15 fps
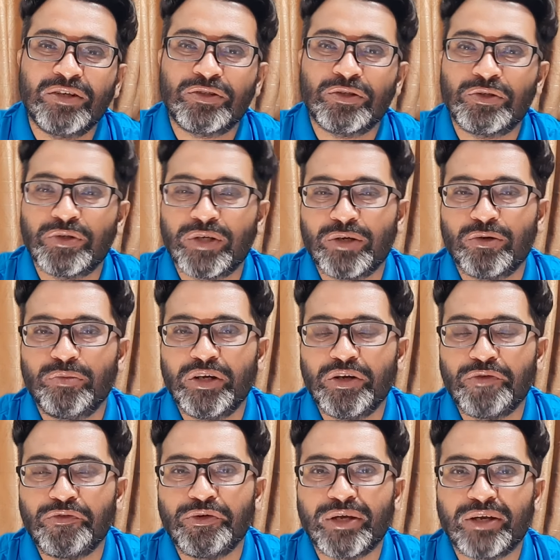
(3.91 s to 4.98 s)
So today we'll be
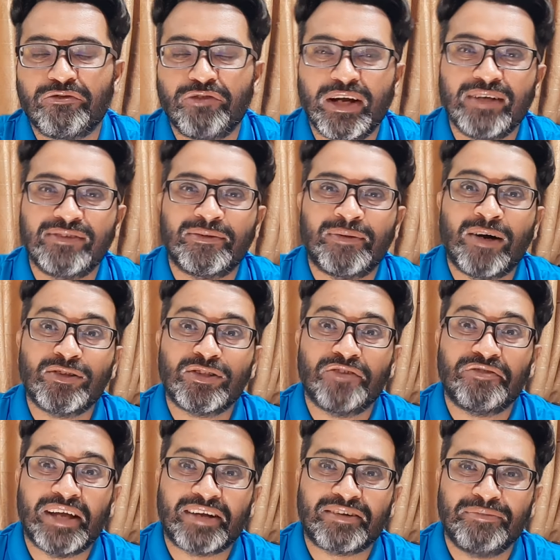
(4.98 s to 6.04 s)
reviewing a fragrance from House
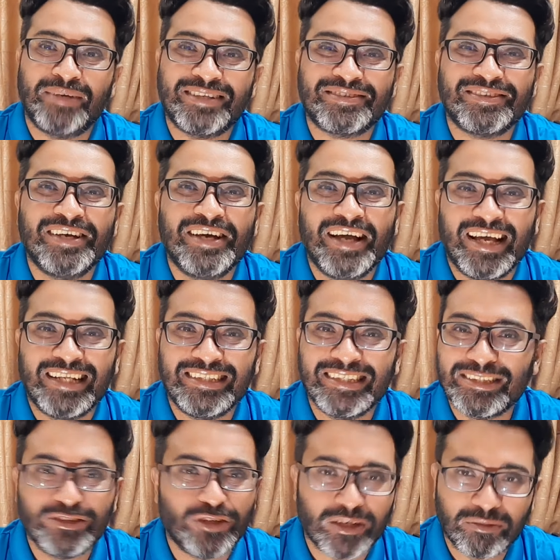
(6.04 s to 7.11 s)
of Hermes and
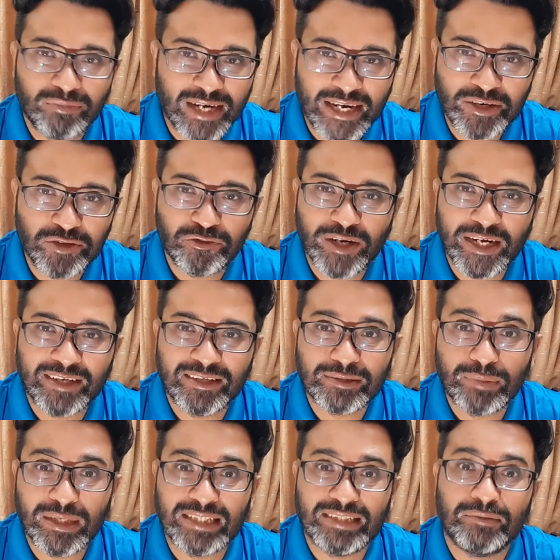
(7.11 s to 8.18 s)
this is not a brand new
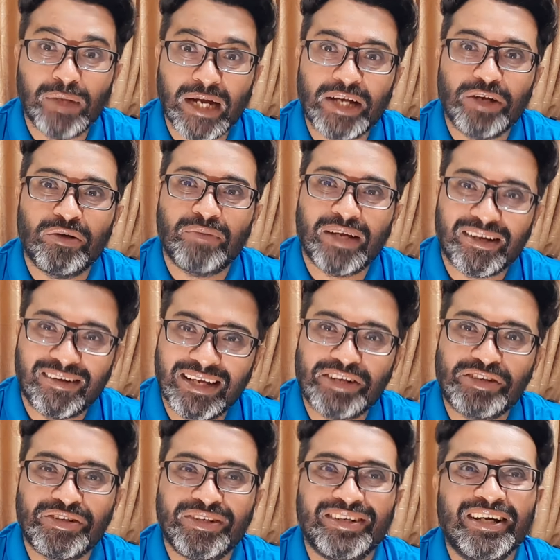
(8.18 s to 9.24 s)
fragrance but it's brand new in my
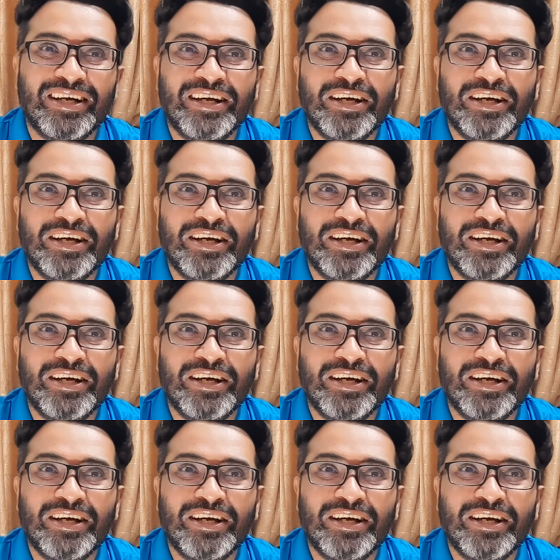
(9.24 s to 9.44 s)
collection.